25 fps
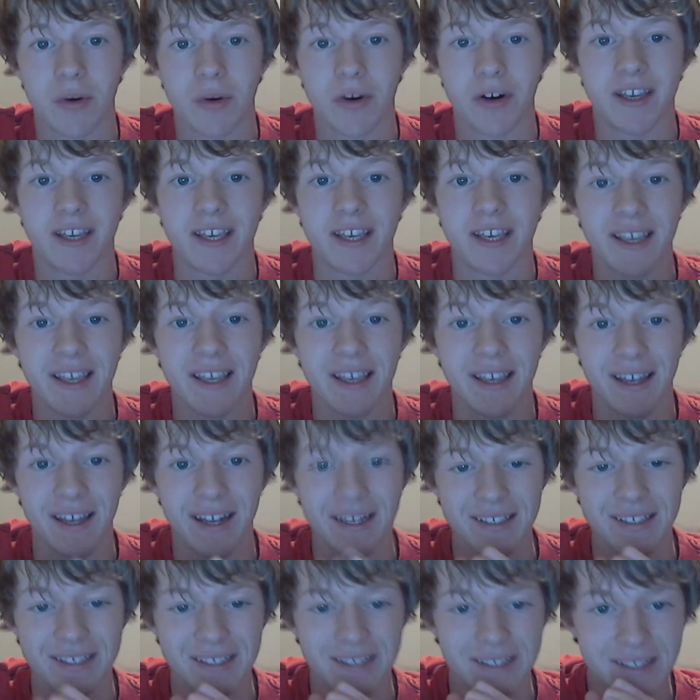working,
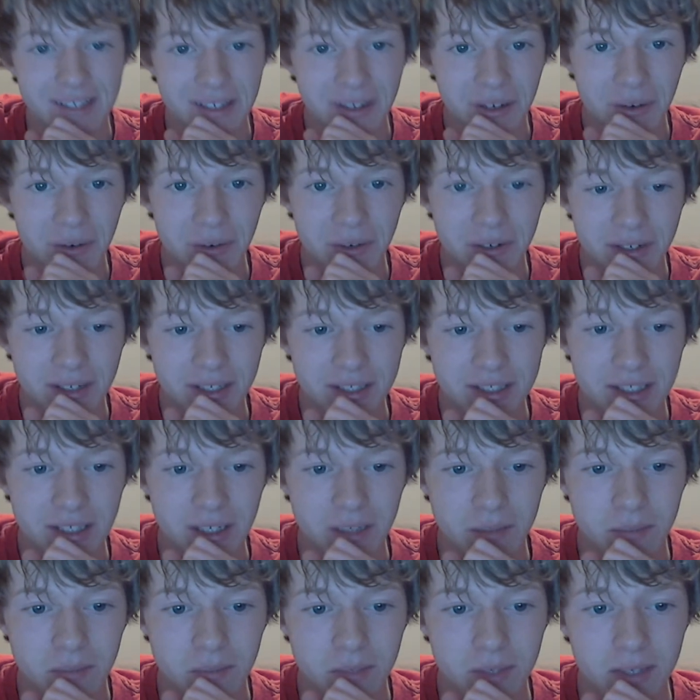and I, no one is
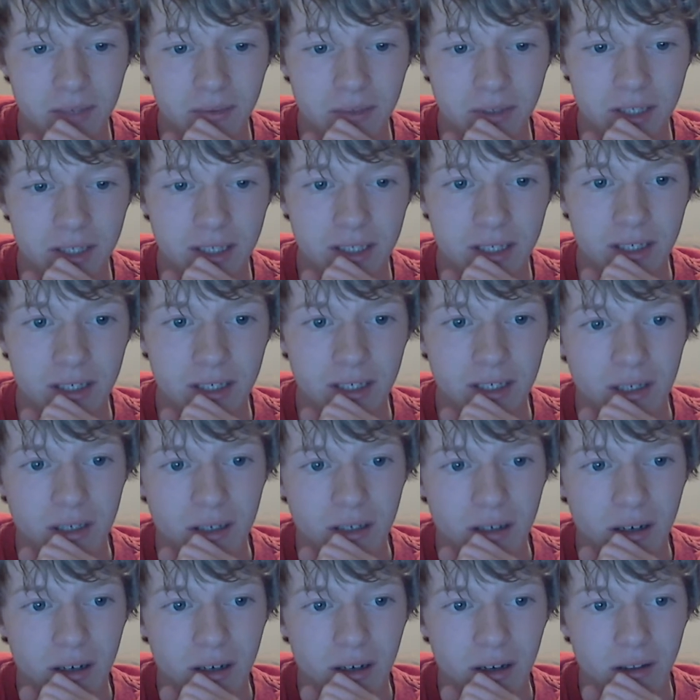helping me really
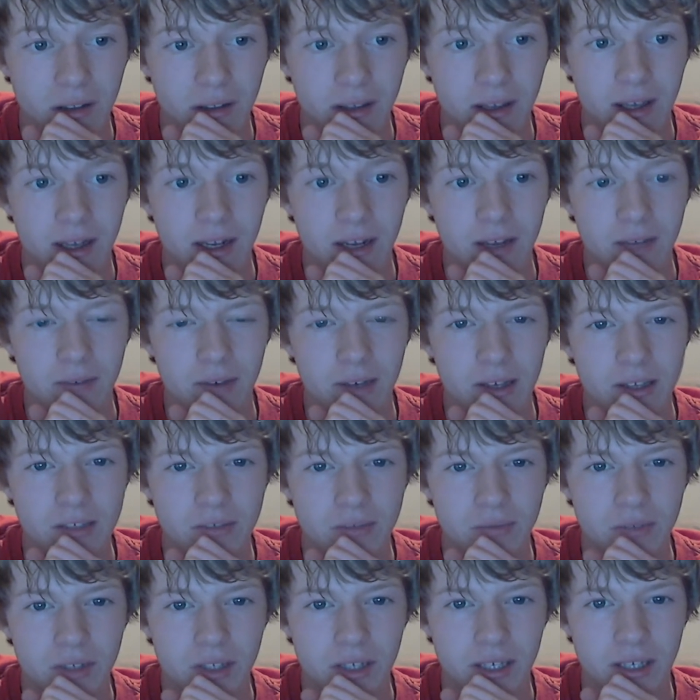on that. I've
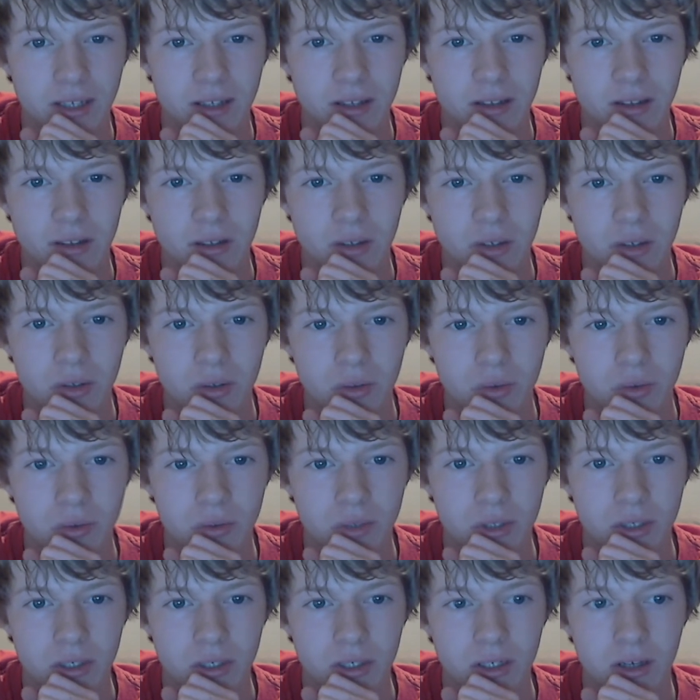asked for like new
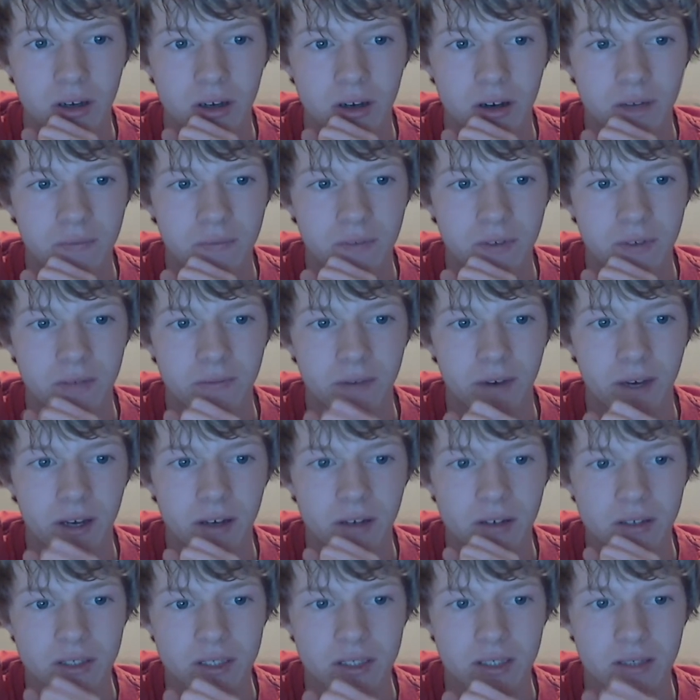config
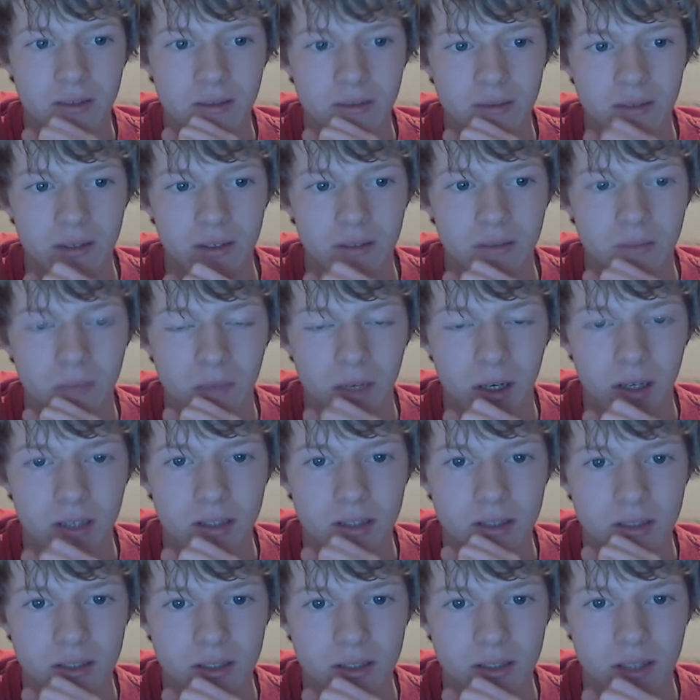files and
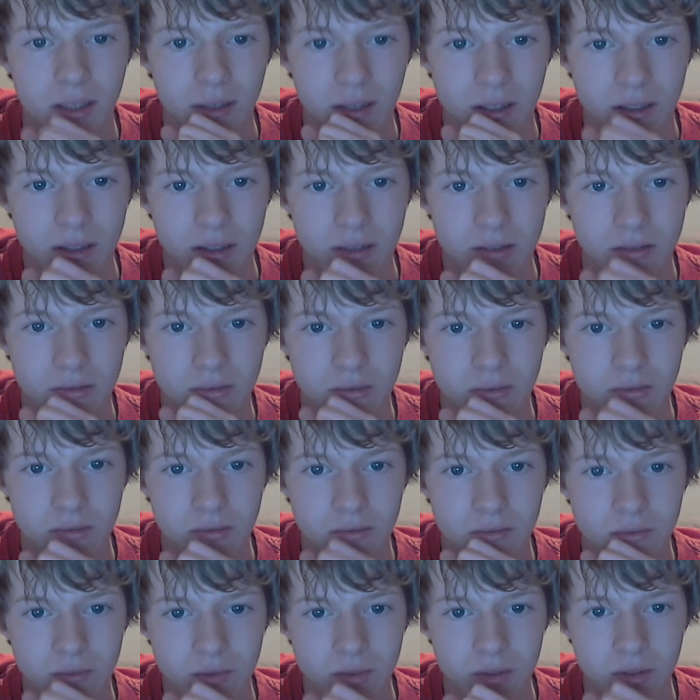mods, I think,
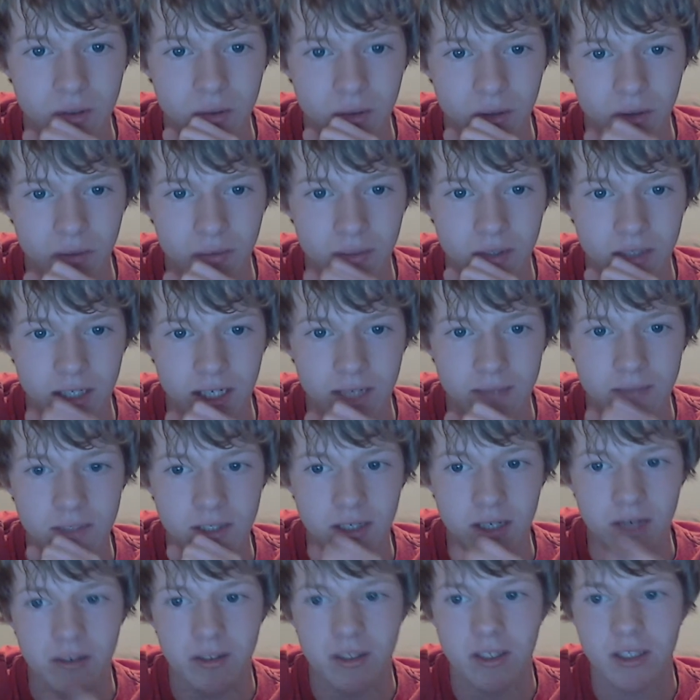two or three times
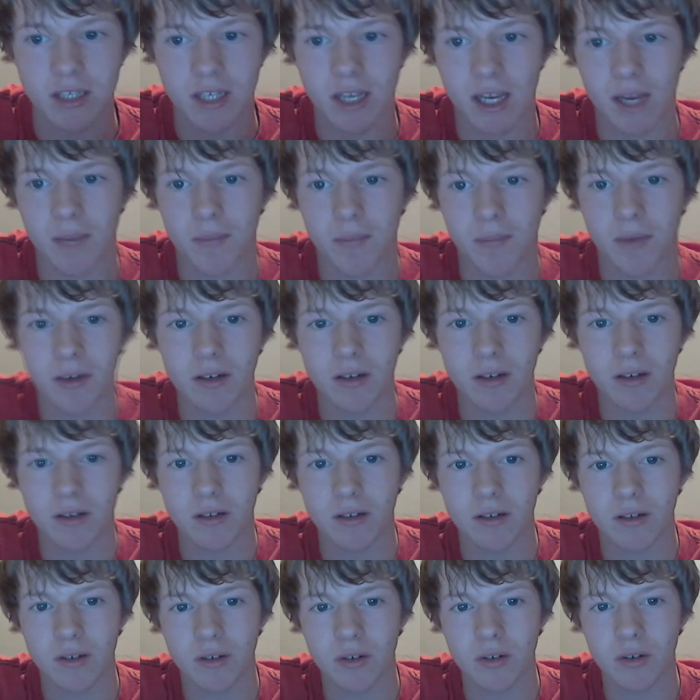now in the chat, but
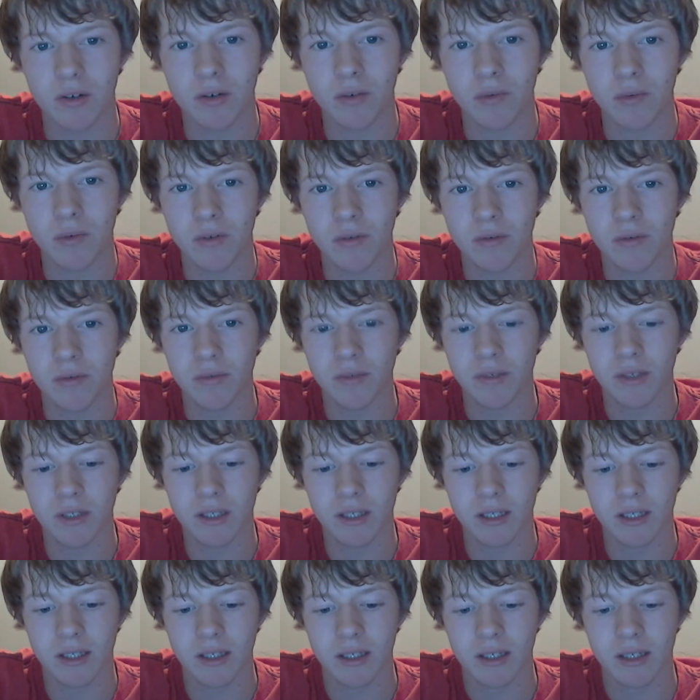no one
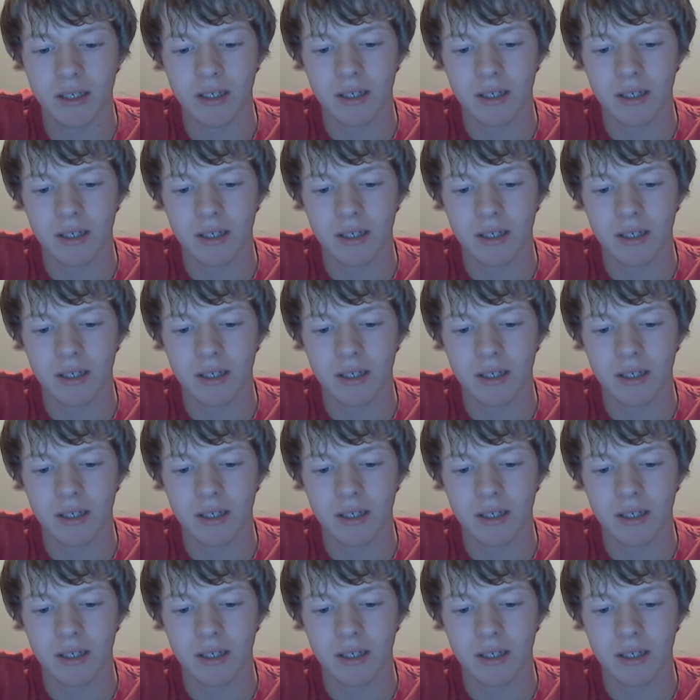really...